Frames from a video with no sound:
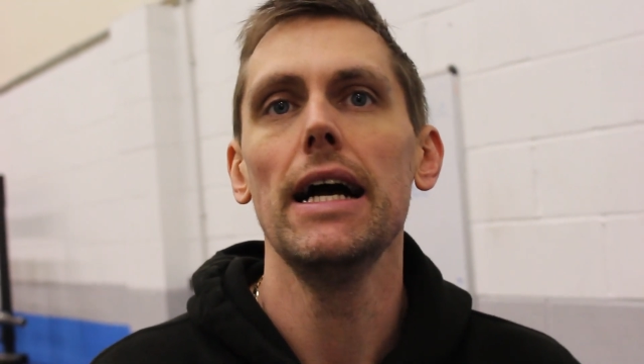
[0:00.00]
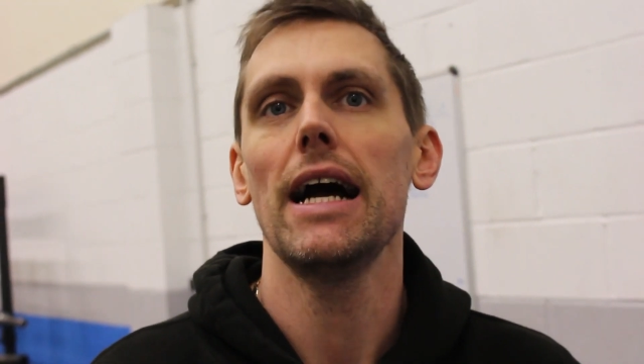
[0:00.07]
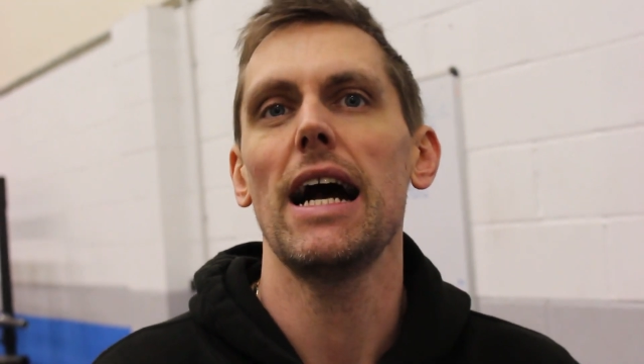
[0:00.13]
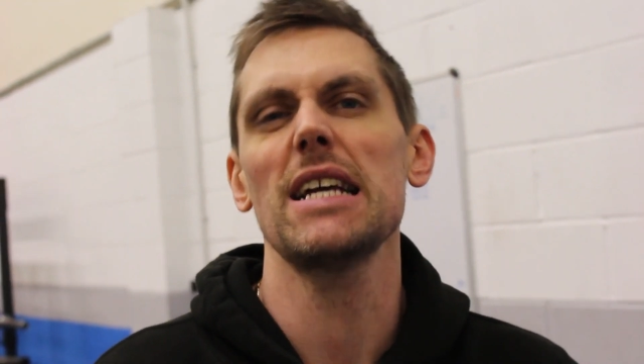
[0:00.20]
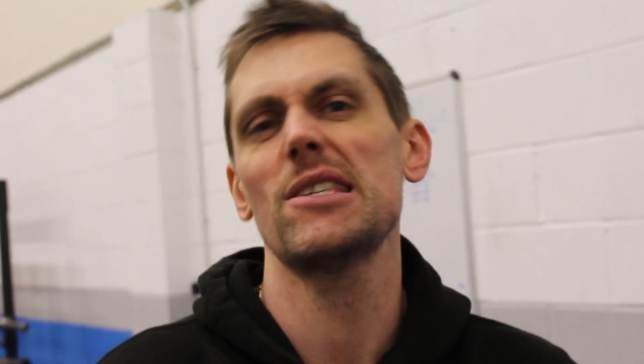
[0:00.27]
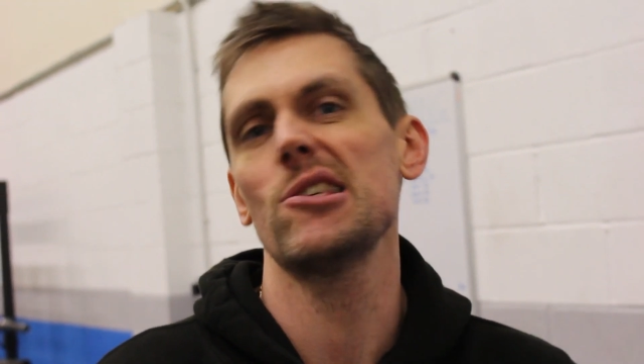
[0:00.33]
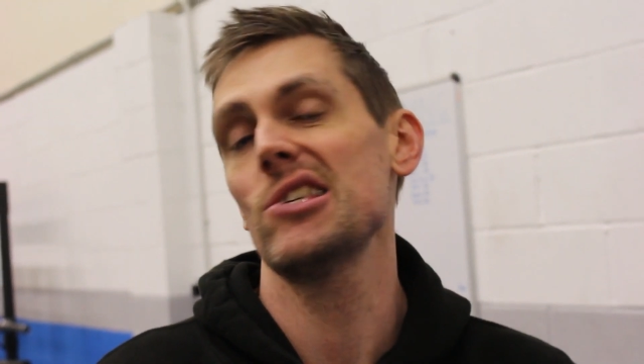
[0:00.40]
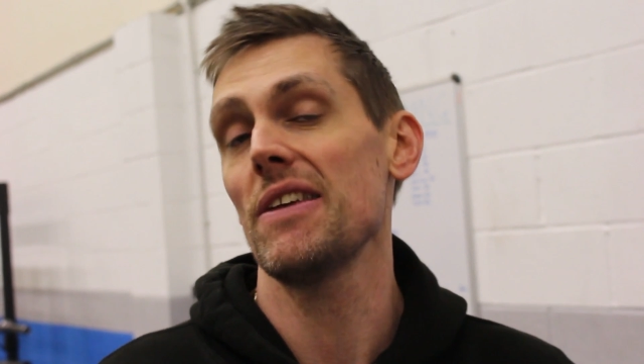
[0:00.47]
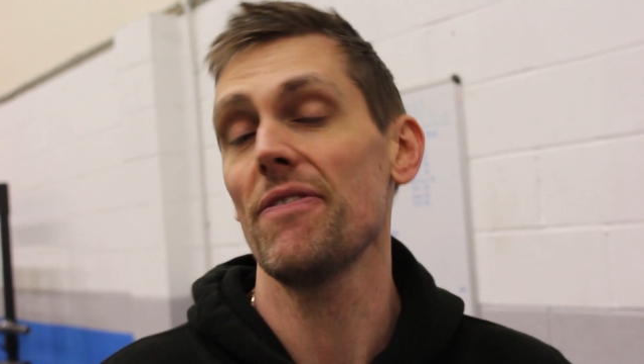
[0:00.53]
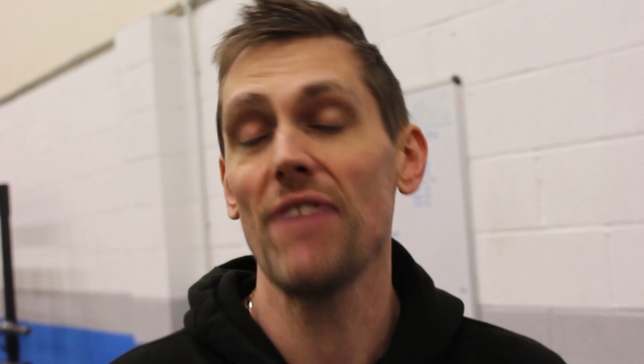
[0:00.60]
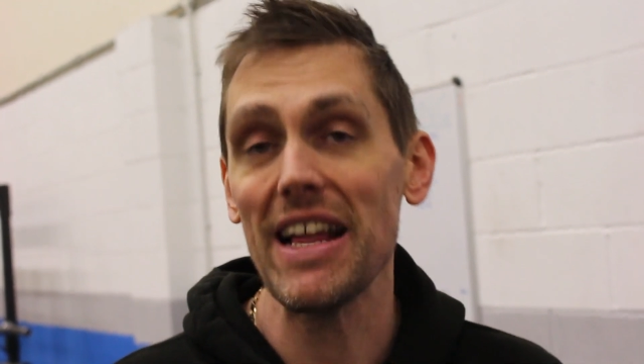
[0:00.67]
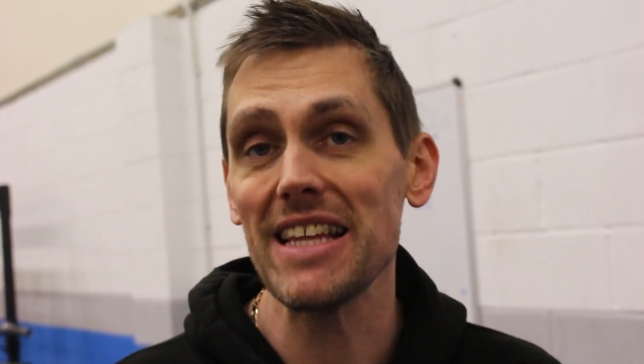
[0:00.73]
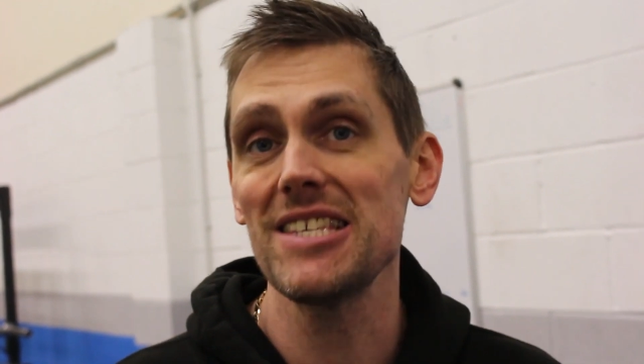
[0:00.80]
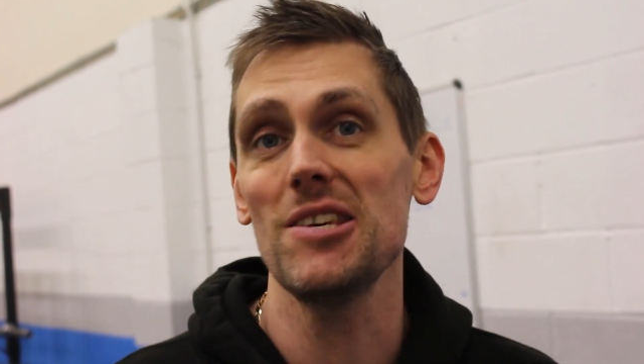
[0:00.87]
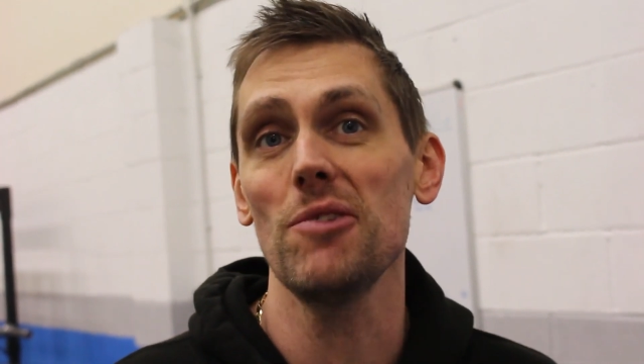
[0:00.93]
That's just a
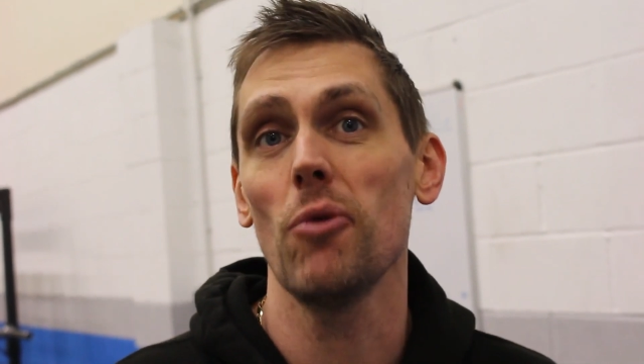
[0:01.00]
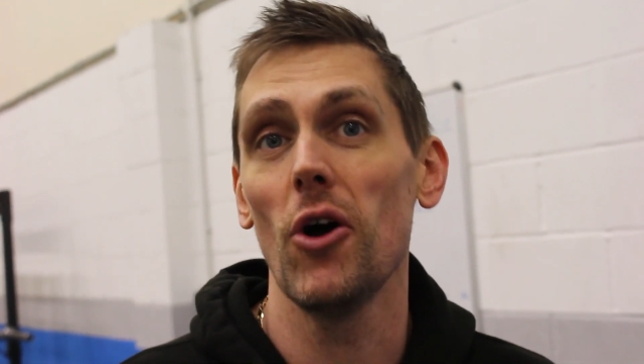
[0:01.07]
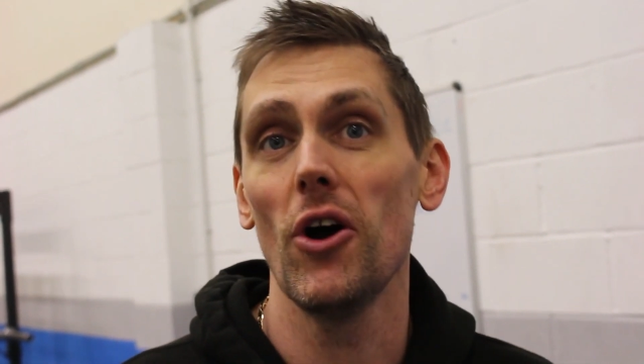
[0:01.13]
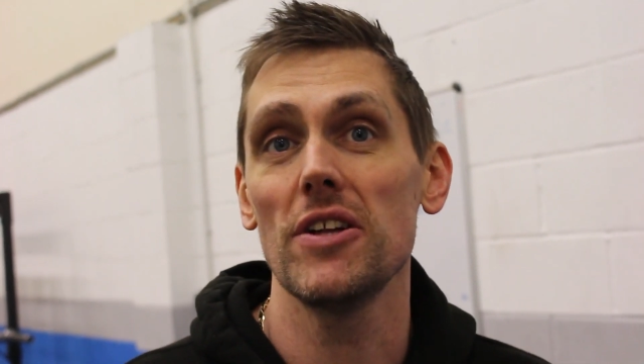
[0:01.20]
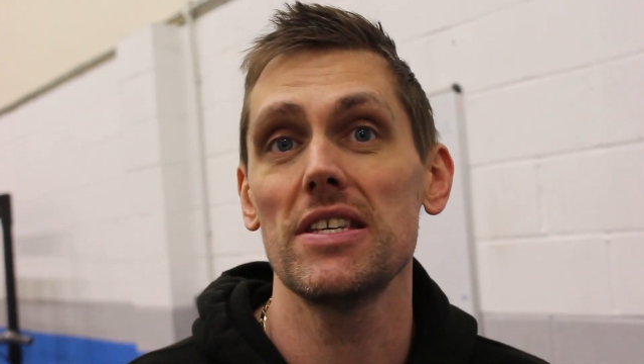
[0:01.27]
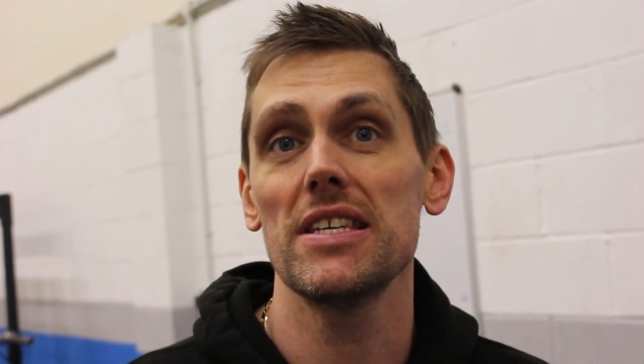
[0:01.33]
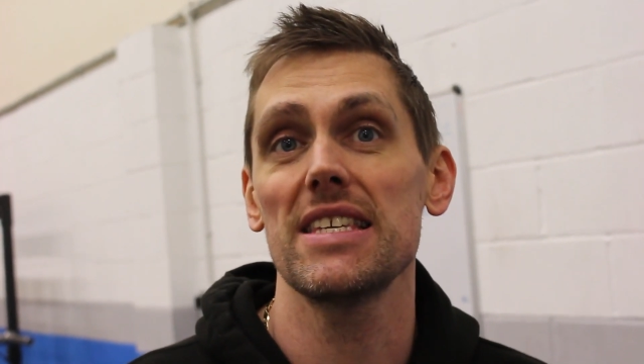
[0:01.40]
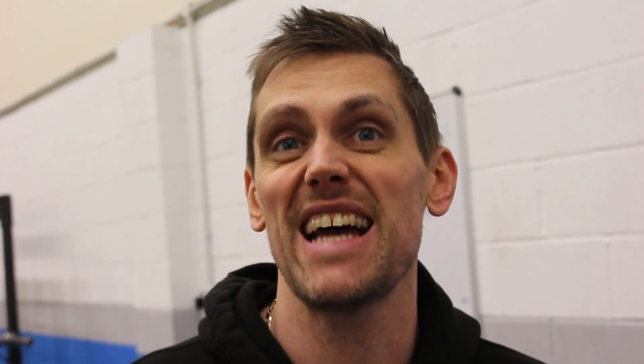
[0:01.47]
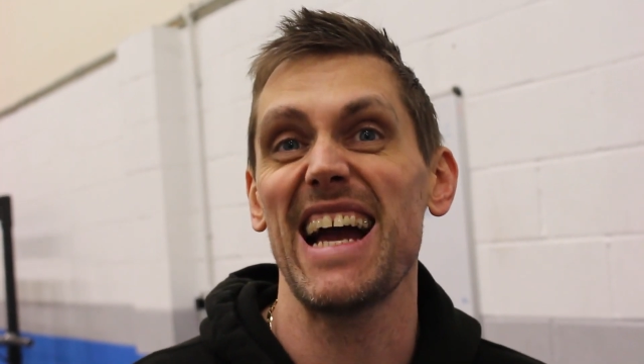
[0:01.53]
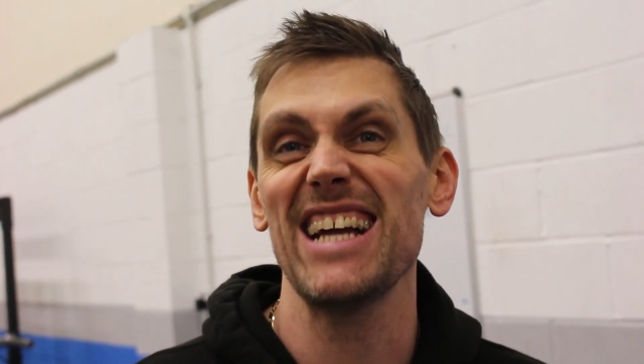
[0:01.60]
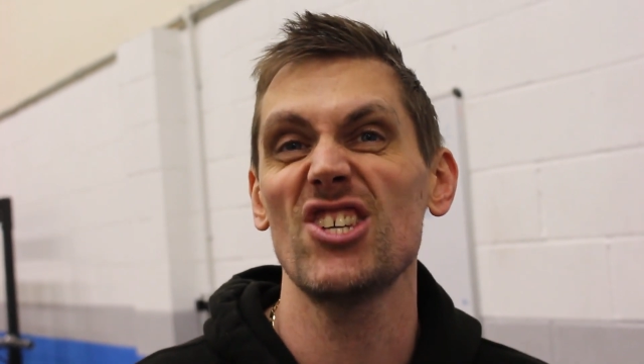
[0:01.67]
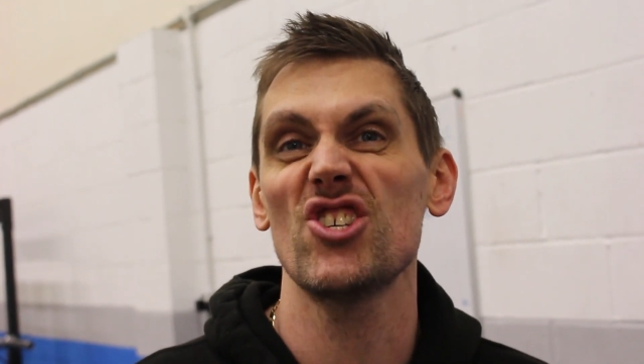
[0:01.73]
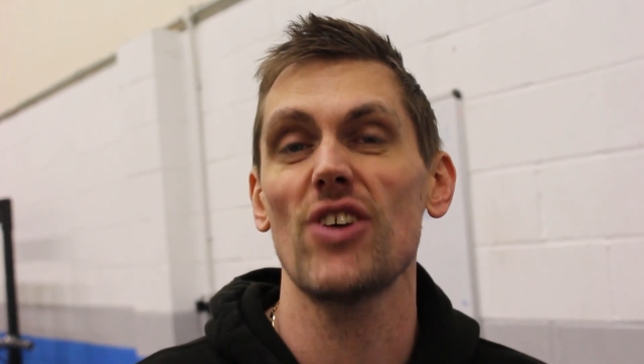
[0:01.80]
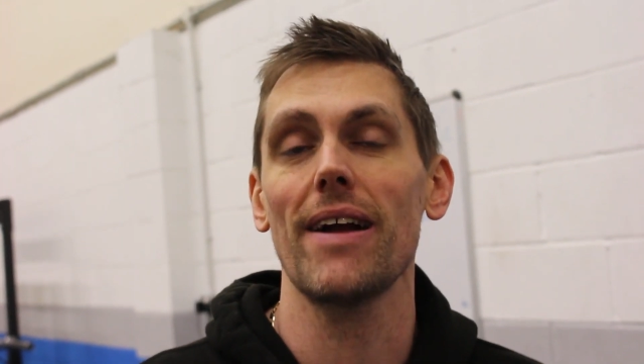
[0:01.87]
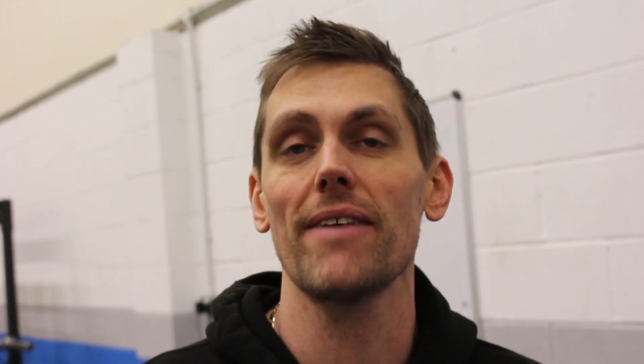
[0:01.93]
fancy word to say
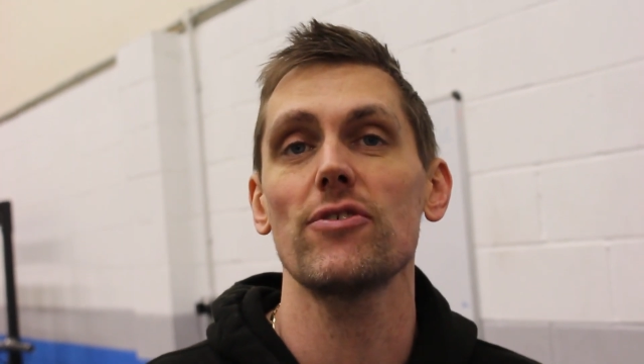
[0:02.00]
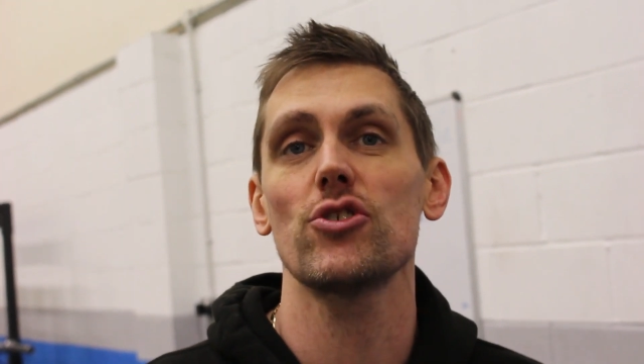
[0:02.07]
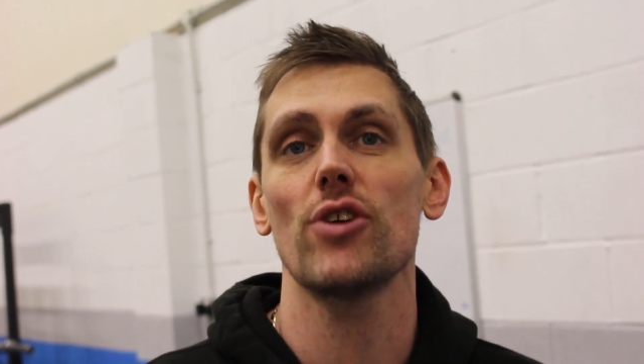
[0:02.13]
it's strength